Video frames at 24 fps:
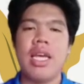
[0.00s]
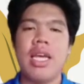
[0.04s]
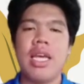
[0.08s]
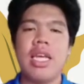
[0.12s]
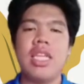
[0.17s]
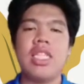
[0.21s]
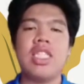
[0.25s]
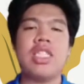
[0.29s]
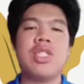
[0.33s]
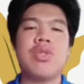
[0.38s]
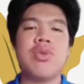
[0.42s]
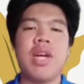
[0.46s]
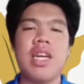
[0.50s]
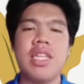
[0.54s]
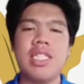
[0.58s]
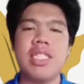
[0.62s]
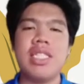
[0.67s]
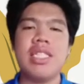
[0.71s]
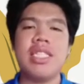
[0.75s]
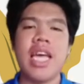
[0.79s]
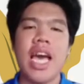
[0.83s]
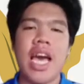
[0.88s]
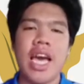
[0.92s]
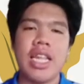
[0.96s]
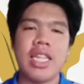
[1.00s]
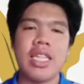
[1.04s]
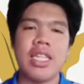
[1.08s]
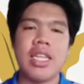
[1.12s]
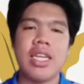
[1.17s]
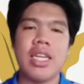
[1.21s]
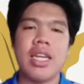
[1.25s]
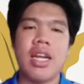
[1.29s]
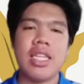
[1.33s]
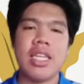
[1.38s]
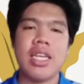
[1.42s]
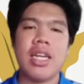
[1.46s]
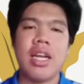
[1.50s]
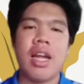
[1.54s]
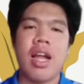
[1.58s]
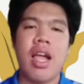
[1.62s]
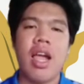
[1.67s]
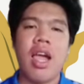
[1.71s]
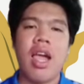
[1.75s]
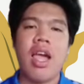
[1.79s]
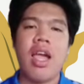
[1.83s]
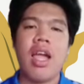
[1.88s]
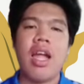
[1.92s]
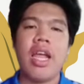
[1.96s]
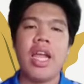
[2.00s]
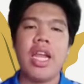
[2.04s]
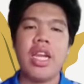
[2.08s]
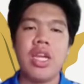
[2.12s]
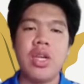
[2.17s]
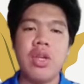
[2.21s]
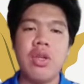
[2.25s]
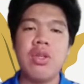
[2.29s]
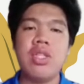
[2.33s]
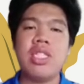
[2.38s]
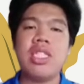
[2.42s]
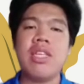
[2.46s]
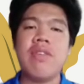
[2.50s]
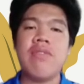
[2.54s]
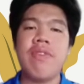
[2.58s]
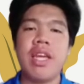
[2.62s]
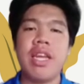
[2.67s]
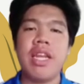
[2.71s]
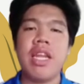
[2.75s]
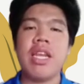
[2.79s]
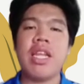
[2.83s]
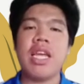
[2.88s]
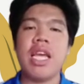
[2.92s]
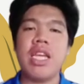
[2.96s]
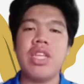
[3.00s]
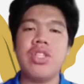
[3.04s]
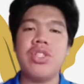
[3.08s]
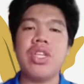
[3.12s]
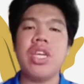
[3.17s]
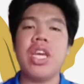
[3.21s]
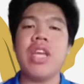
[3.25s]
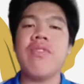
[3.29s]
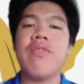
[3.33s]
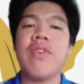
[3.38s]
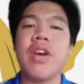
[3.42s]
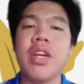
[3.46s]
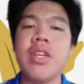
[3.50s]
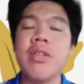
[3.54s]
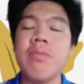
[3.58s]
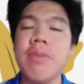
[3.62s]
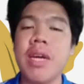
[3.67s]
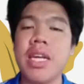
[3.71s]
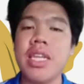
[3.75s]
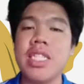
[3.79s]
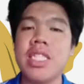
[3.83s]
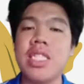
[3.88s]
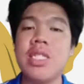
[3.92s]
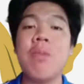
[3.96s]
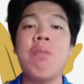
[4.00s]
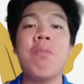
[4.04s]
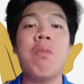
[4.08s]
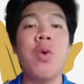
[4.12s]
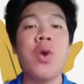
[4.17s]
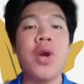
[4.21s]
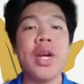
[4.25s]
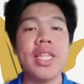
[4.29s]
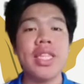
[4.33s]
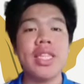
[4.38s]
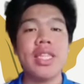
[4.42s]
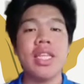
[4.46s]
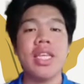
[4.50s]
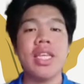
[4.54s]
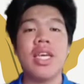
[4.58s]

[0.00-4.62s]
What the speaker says: it stressed that inclusive and engaging environments support